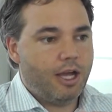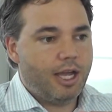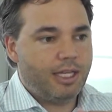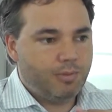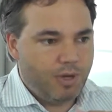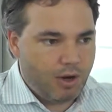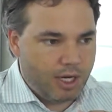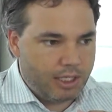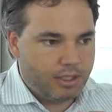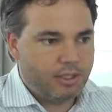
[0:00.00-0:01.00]

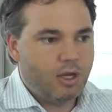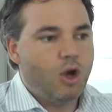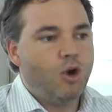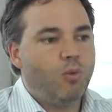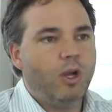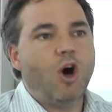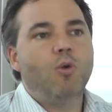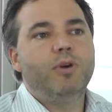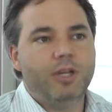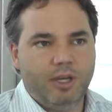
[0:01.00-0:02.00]
experience, will
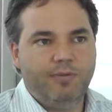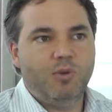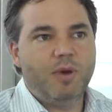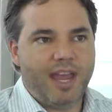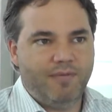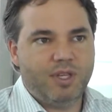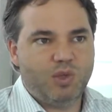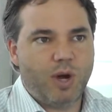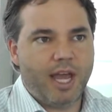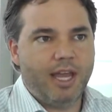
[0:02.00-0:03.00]
open if you behave
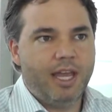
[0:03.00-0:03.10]
this way.